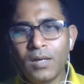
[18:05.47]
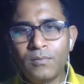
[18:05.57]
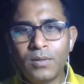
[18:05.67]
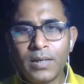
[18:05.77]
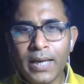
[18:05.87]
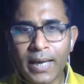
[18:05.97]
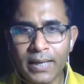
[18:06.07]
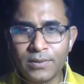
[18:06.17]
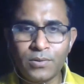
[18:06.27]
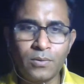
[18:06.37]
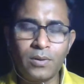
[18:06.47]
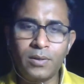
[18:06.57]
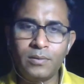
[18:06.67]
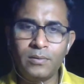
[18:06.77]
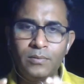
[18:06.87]
our ads,
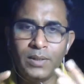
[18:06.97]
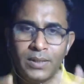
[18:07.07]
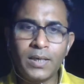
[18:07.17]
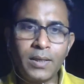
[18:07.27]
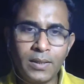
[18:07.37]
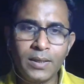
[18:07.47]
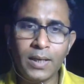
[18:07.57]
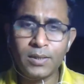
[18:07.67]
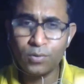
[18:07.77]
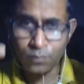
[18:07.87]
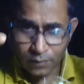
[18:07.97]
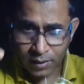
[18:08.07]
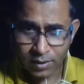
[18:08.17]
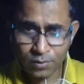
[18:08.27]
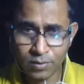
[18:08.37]
or retargeting ads to various,